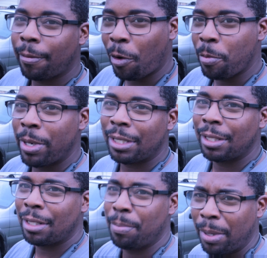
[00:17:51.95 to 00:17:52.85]
Four months
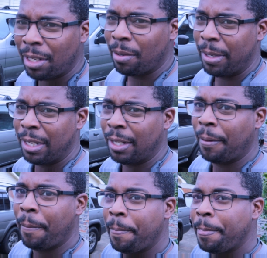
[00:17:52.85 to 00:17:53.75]
in this build, man.
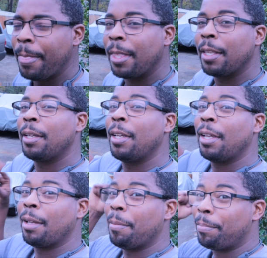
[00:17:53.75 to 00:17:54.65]

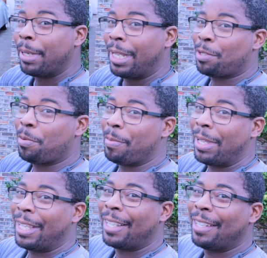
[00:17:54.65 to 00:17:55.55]
But guess what,
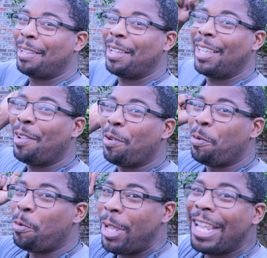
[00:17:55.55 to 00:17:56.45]
man?
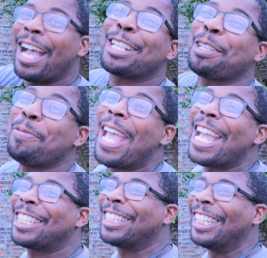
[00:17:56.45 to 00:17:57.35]
We got some
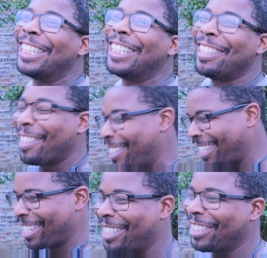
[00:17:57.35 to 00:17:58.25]
action.
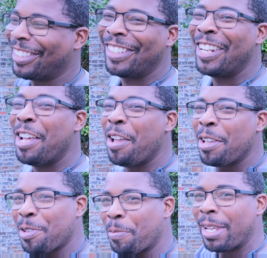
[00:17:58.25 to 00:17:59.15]
Yes, sir.
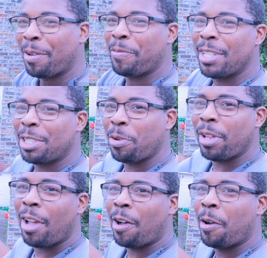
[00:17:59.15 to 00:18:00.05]
So, man, I'm finna show
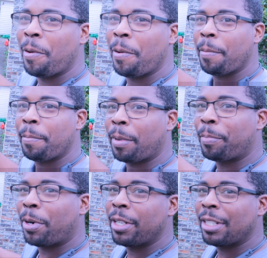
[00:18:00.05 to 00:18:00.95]
y'all my
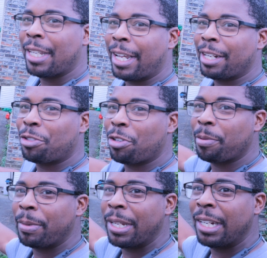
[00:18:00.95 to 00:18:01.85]
partner's tied the
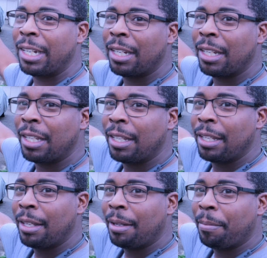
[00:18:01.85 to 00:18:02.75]
truck, man.
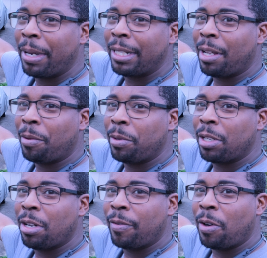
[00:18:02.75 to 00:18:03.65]
Back there with
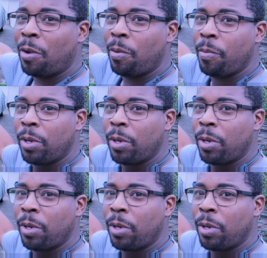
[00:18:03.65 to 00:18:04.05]
the cover on.